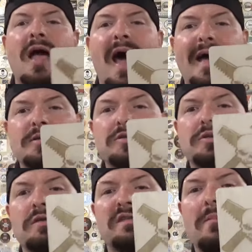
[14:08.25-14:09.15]
I just
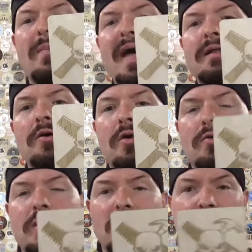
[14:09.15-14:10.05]
used my logo
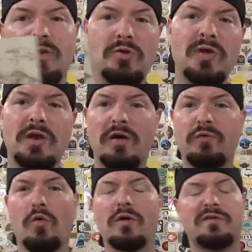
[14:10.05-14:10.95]
here, but you can of
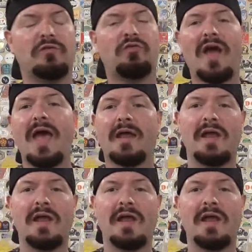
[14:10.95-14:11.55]
course drag